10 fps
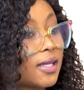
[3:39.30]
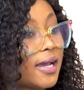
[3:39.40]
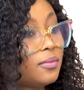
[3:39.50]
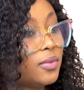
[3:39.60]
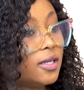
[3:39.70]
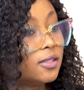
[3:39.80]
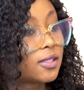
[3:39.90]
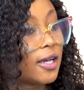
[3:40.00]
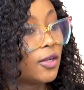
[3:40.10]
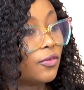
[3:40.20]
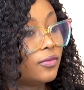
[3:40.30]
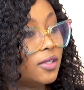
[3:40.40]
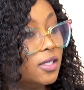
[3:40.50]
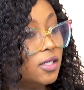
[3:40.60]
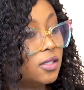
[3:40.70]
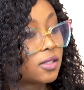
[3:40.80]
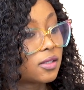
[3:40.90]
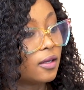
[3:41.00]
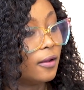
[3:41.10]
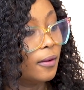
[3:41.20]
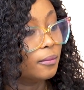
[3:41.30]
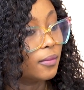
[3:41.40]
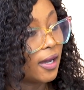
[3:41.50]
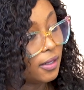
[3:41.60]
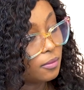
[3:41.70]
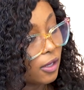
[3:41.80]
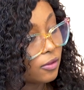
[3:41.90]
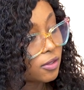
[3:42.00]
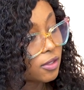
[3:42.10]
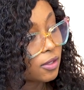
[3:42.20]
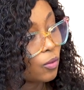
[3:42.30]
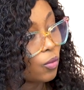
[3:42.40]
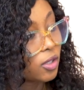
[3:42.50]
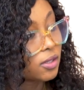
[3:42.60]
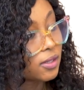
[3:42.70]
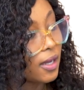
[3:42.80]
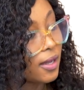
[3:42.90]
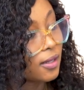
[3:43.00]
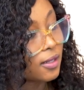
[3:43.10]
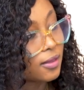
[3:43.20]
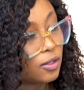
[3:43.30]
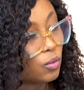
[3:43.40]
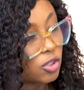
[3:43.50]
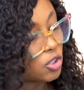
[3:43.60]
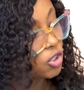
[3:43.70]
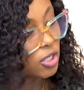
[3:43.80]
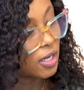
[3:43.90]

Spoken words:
aside being scared of these animals, what other thing was your